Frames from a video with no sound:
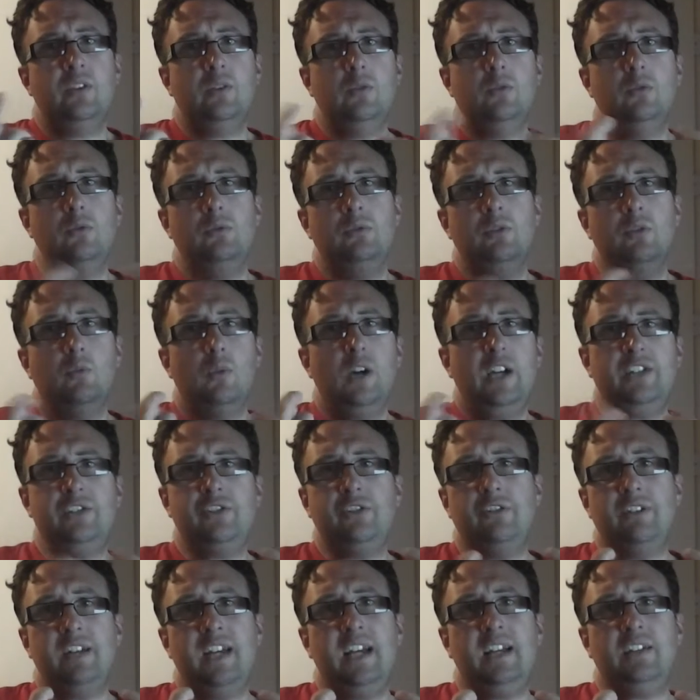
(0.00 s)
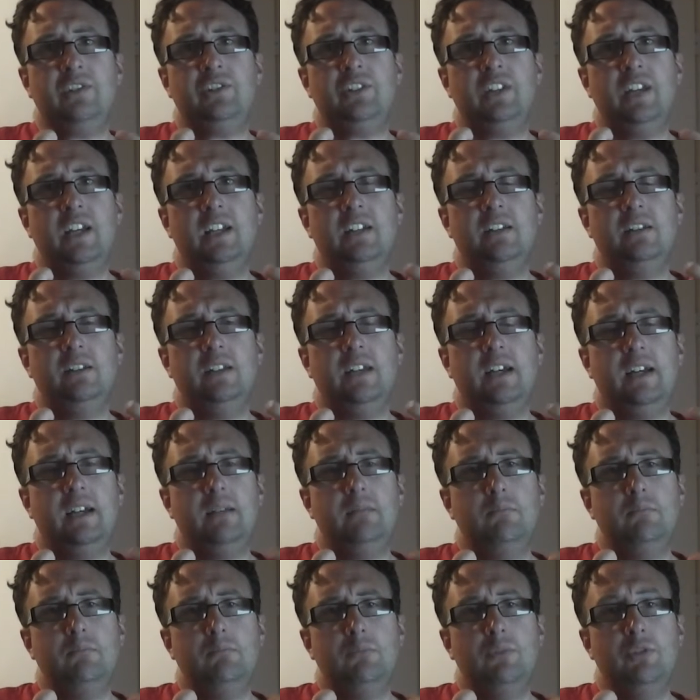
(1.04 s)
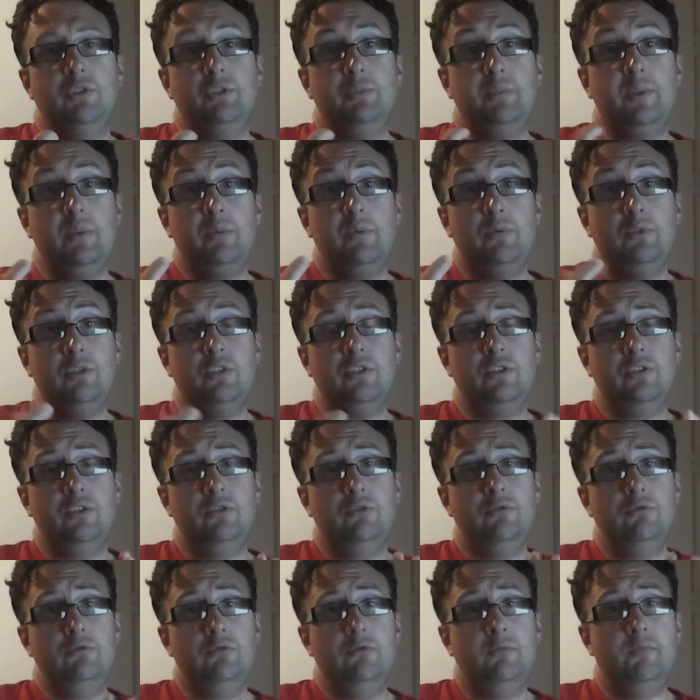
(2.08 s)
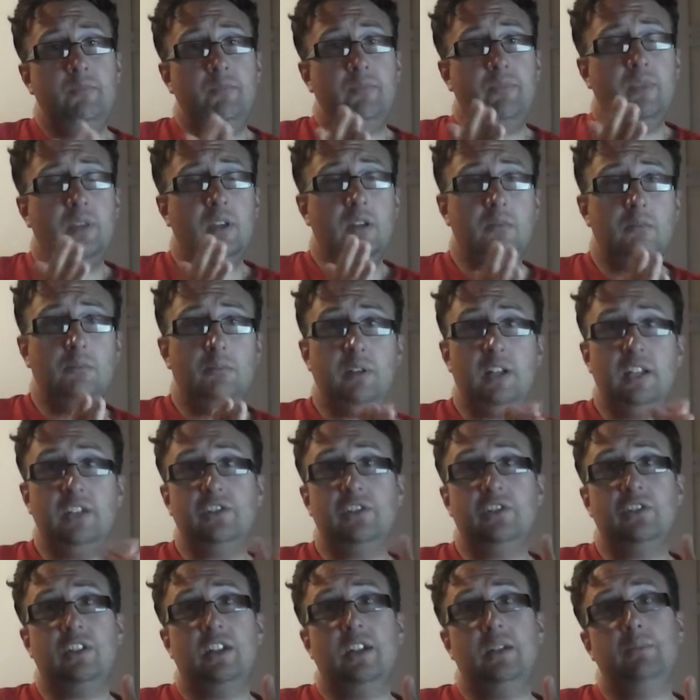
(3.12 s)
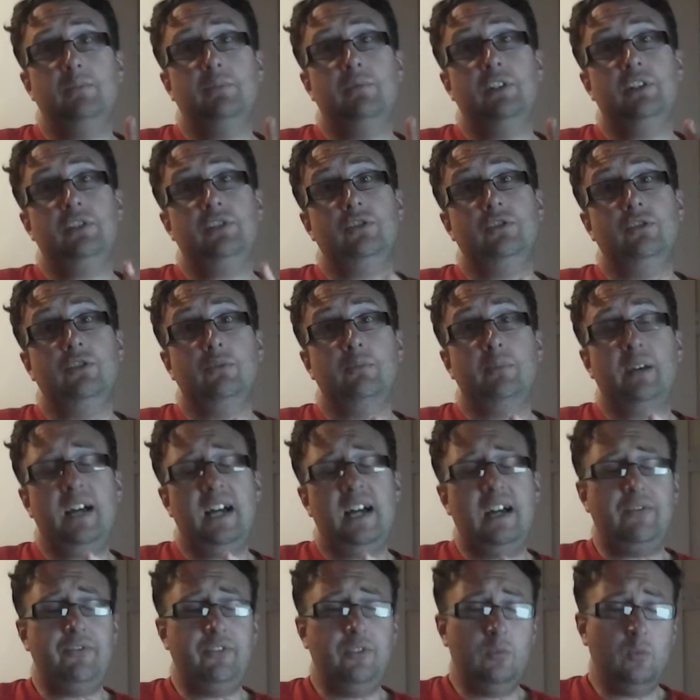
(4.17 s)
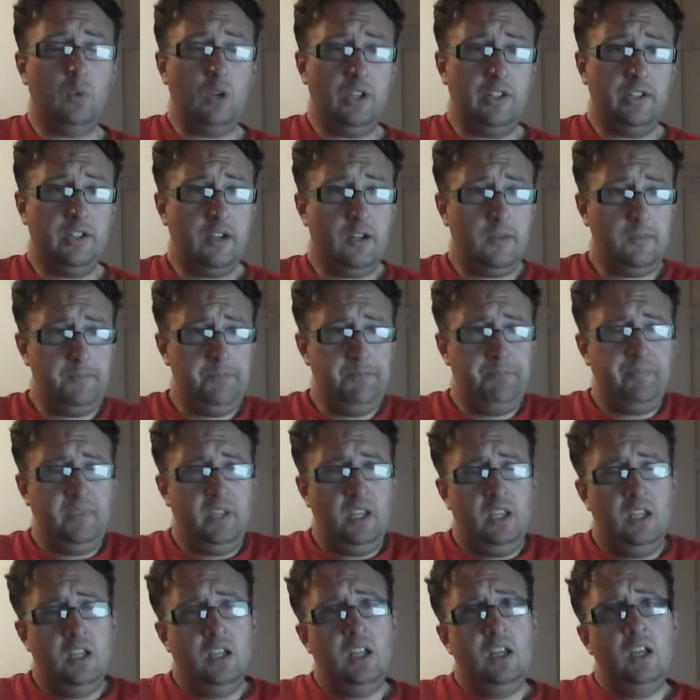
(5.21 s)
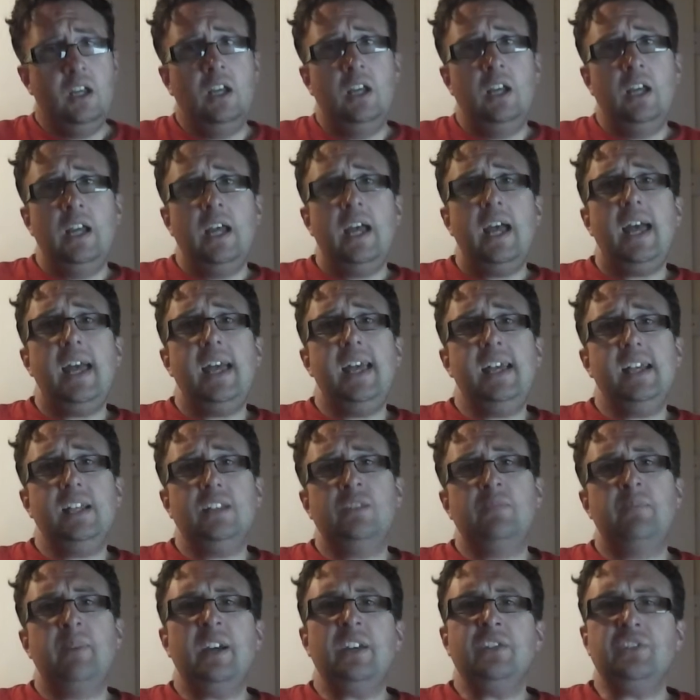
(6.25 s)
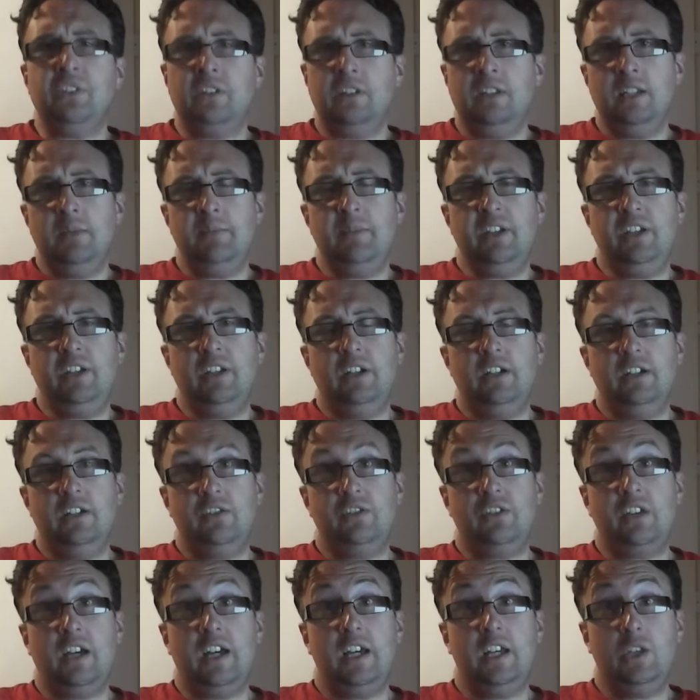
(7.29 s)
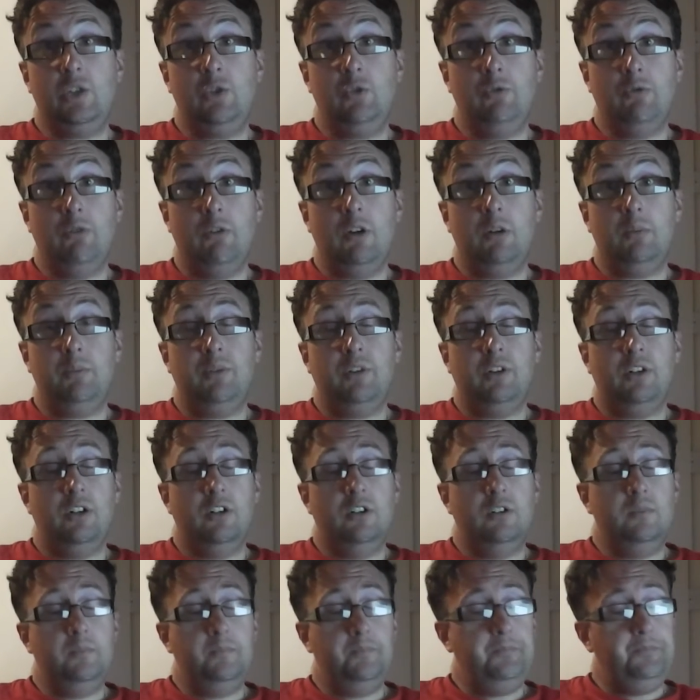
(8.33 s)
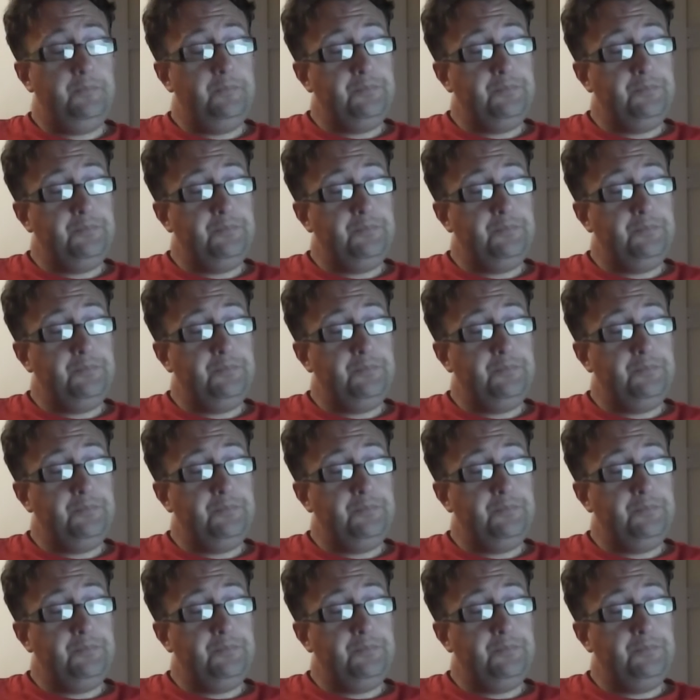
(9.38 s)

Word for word: the the Western accent that most people would do in places like Bristol or Bath and whatnot. It's basically because I grew up on